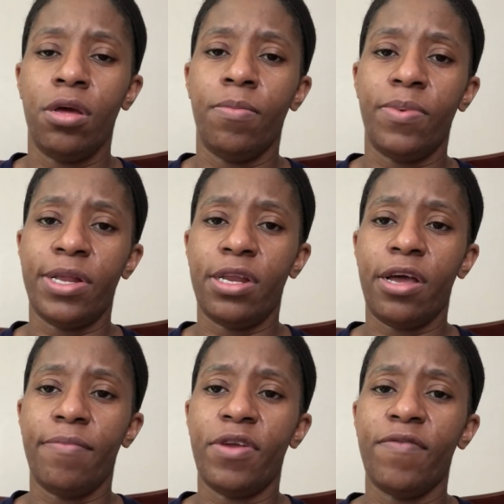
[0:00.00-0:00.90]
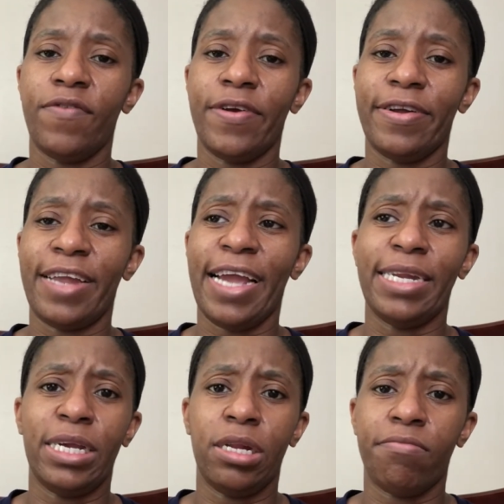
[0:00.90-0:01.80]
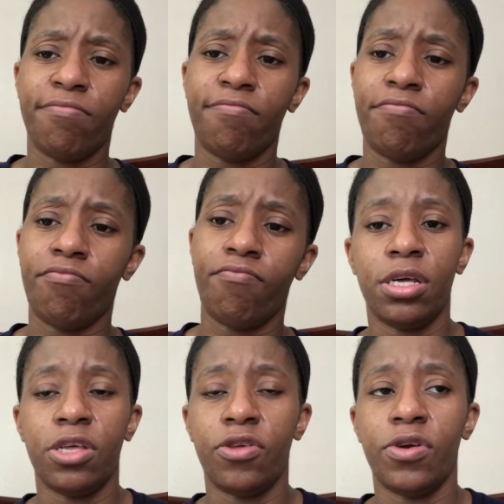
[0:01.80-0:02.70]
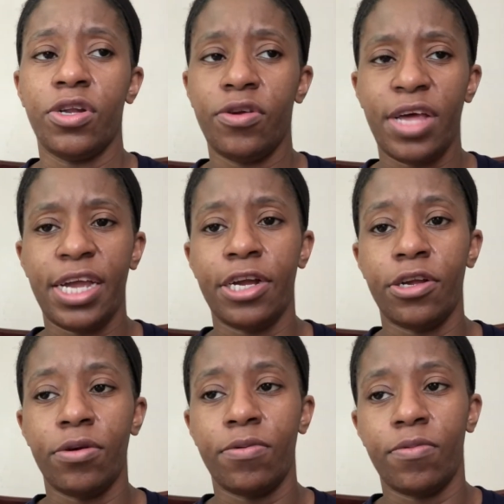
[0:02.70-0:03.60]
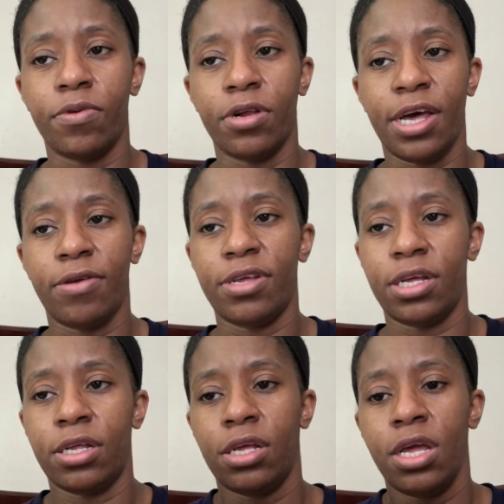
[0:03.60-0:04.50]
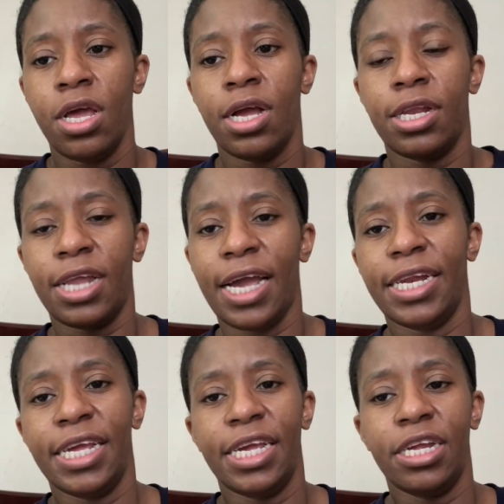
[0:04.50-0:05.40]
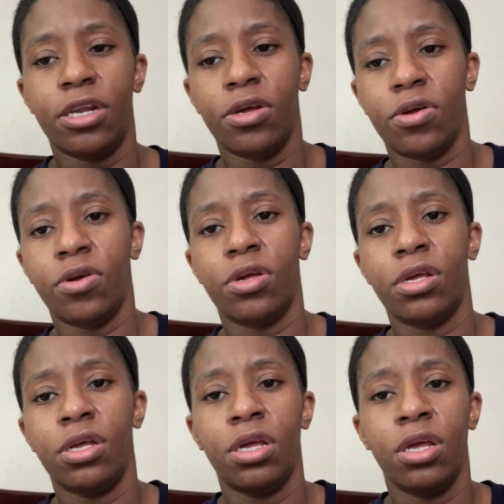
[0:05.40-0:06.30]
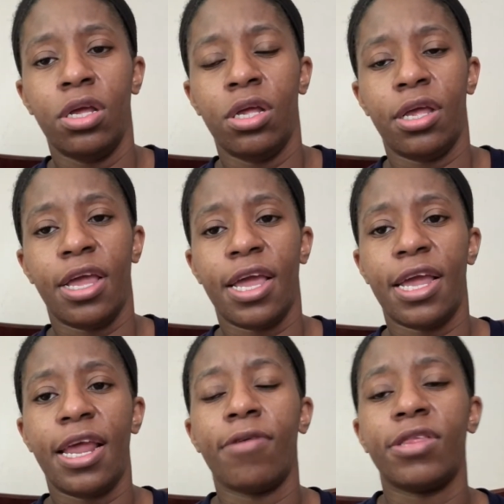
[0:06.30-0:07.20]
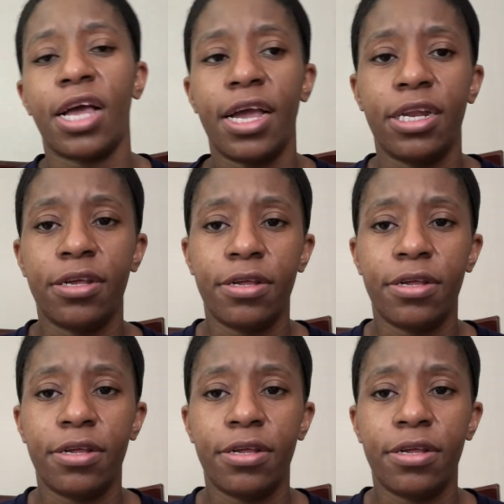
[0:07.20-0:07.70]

but never dine in, because you can do that here. We're allowed to dine in and outside.